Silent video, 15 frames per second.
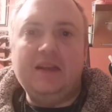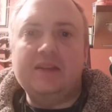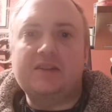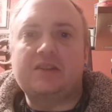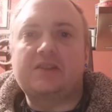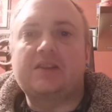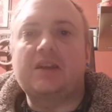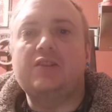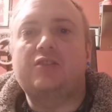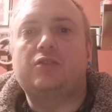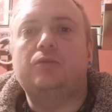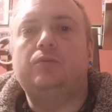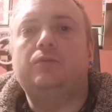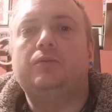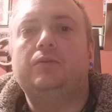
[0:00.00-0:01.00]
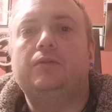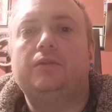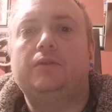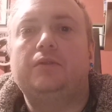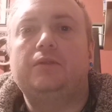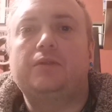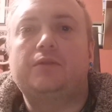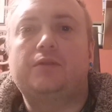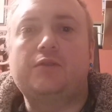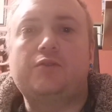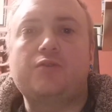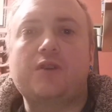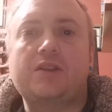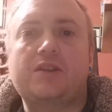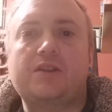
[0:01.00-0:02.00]
It is essential to
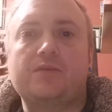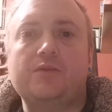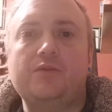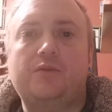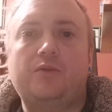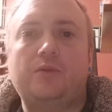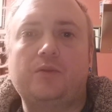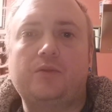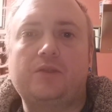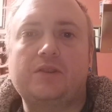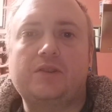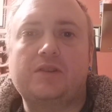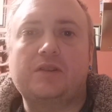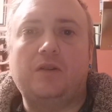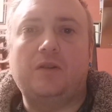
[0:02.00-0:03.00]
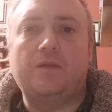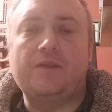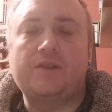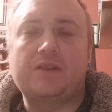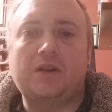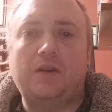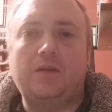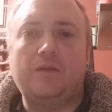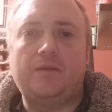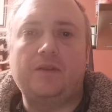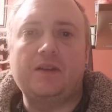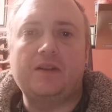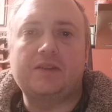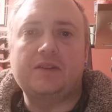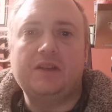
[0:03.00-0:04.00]
address the root causes of this
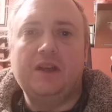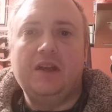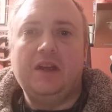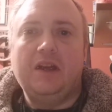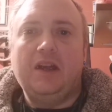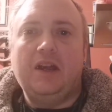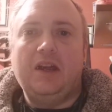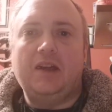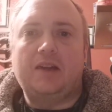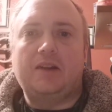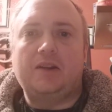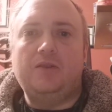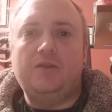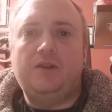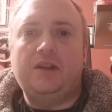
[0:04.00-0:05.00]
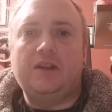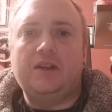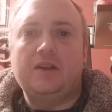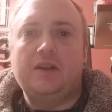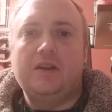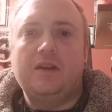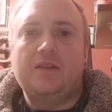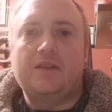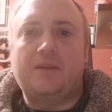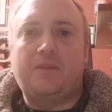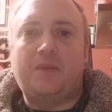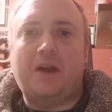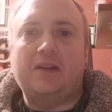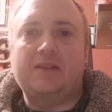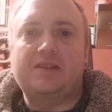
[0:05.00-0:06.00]
conflict, including the
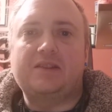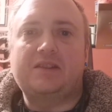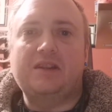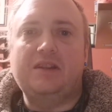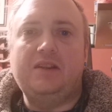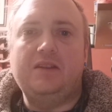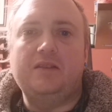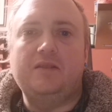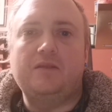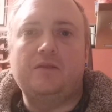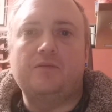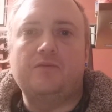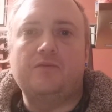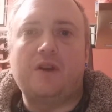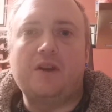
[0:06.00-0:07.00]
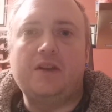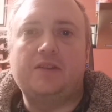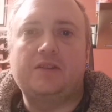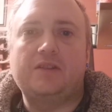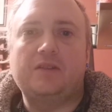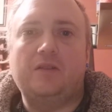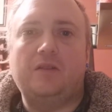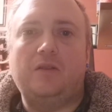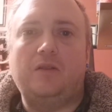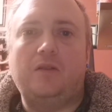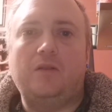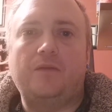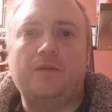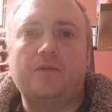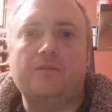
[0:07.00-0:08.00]
Palestinian right
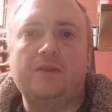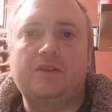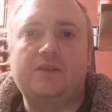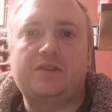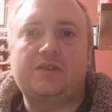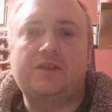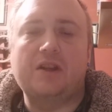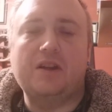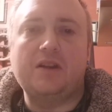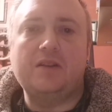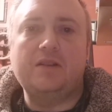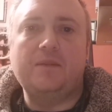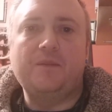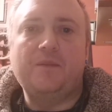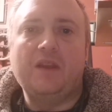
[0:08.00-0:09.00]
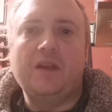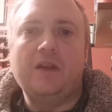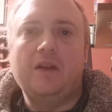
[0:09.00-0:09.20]
of return,